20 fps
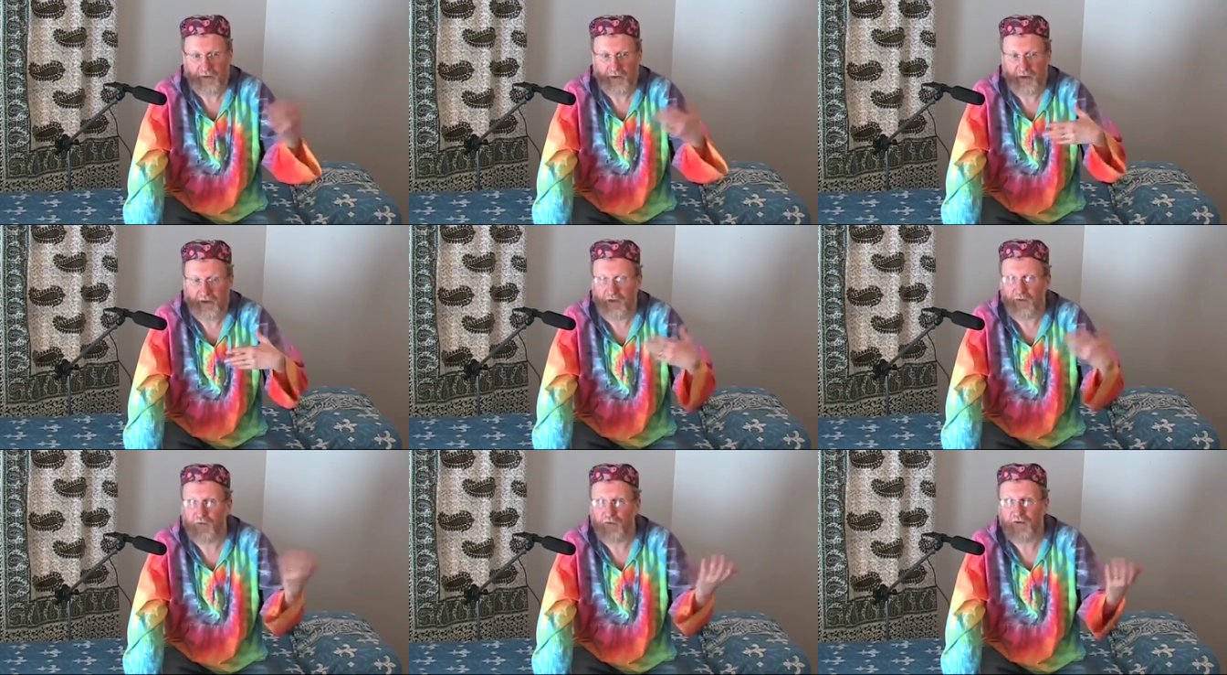
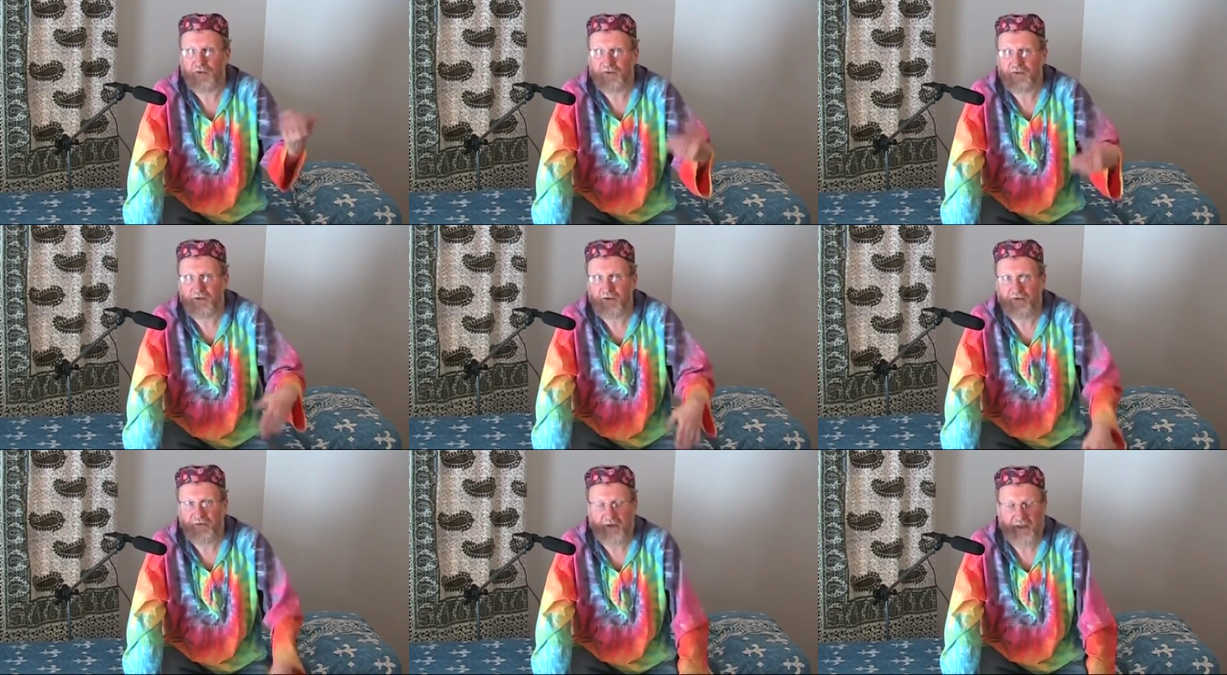individuals
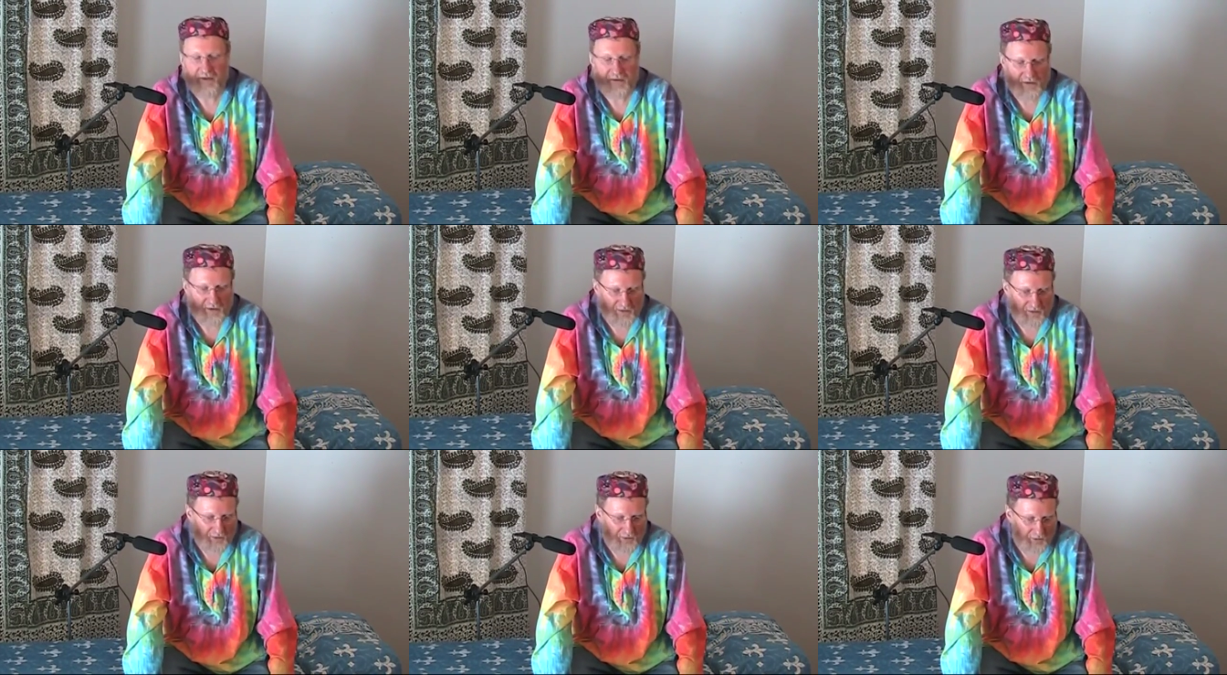and the
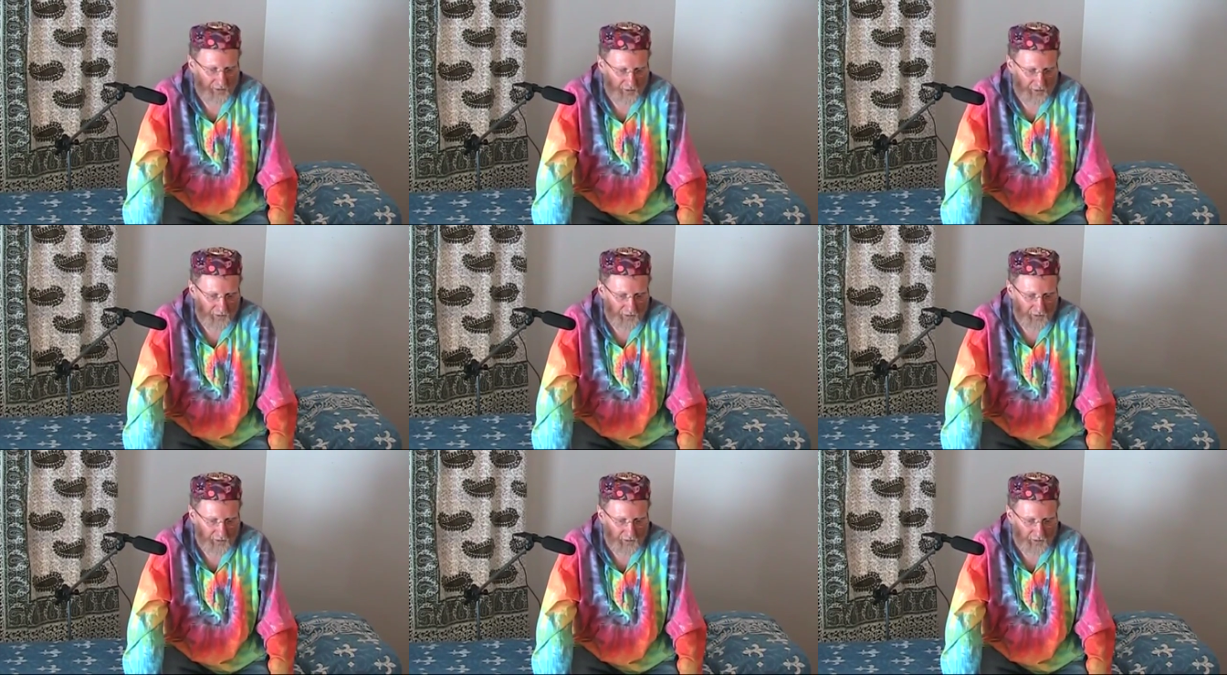races,
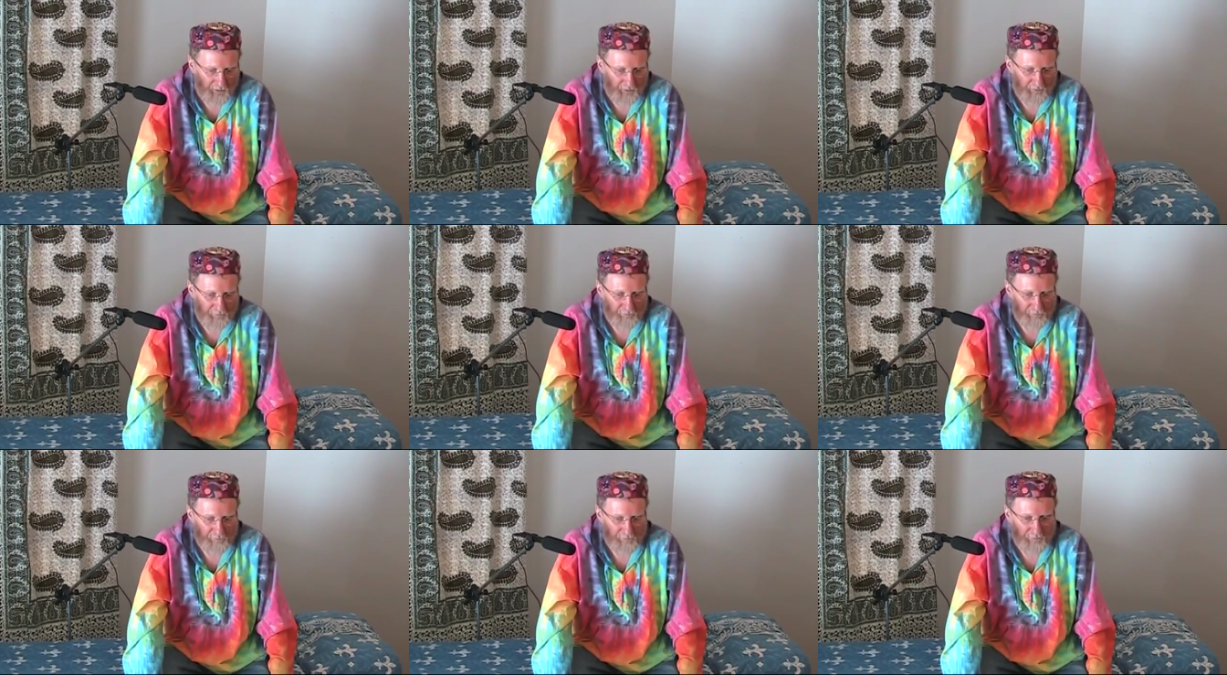
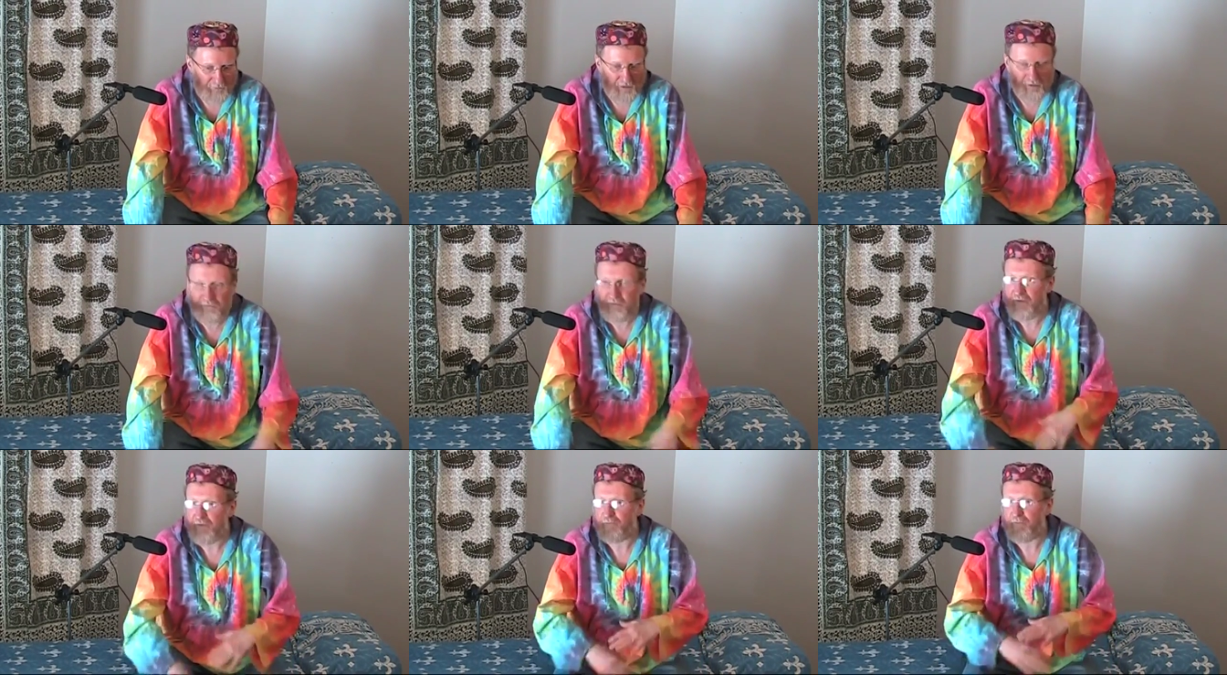and
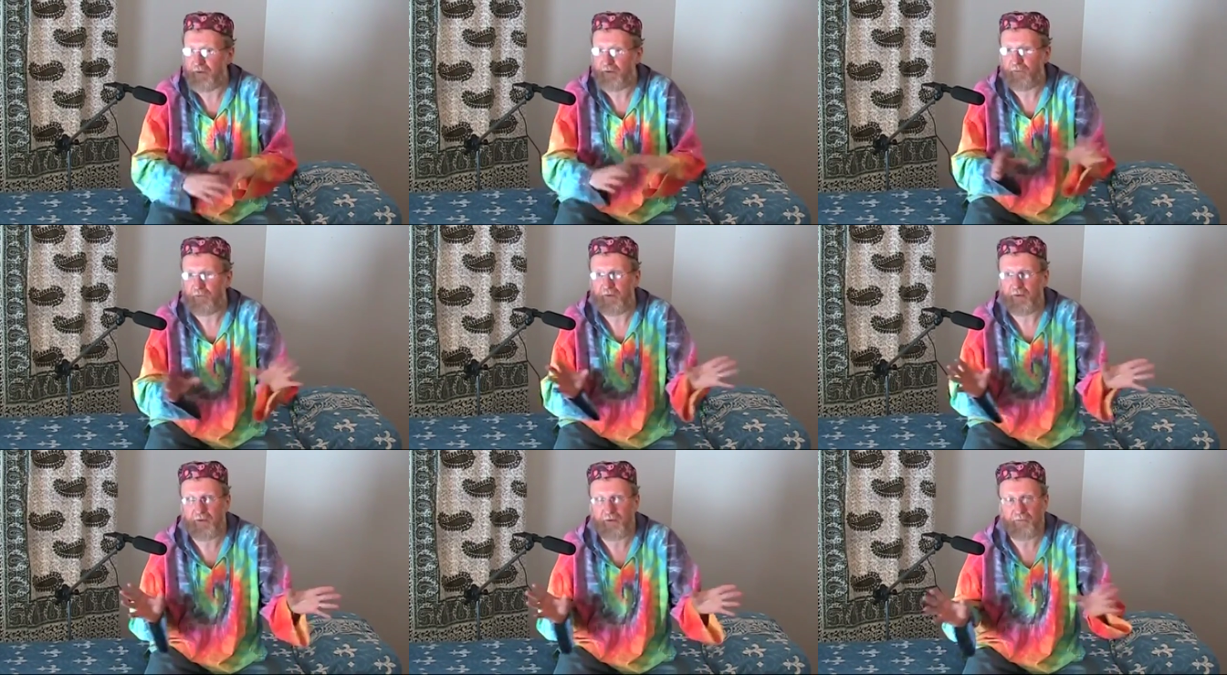even
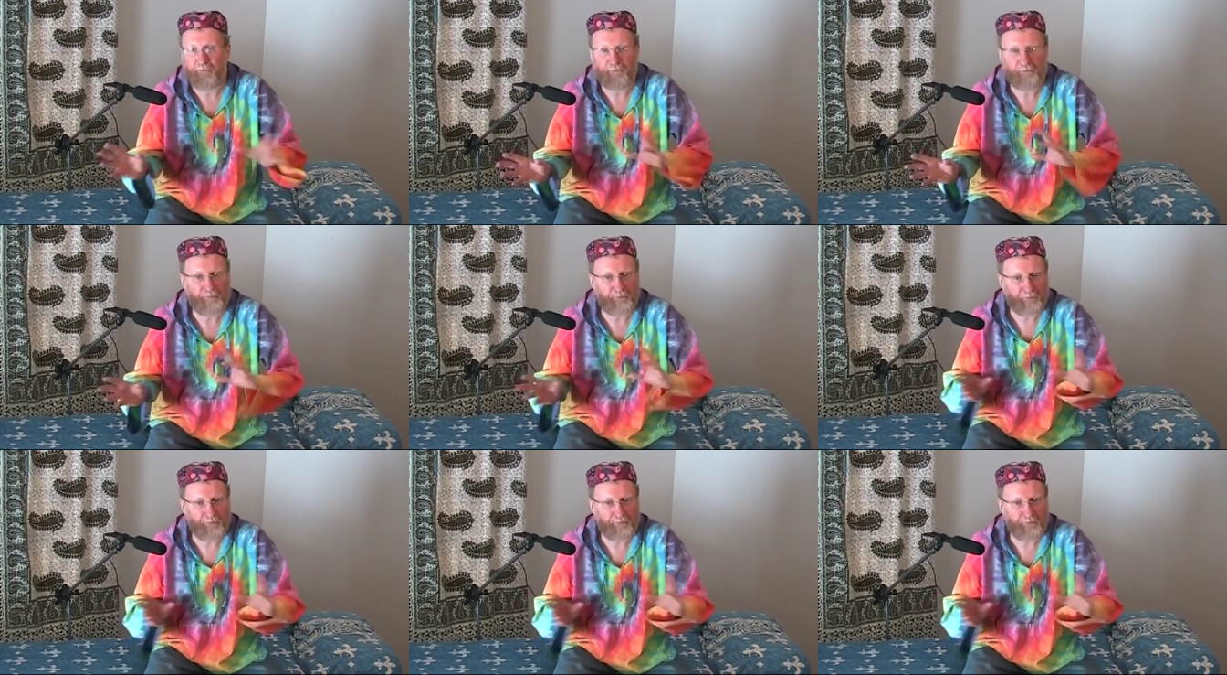between the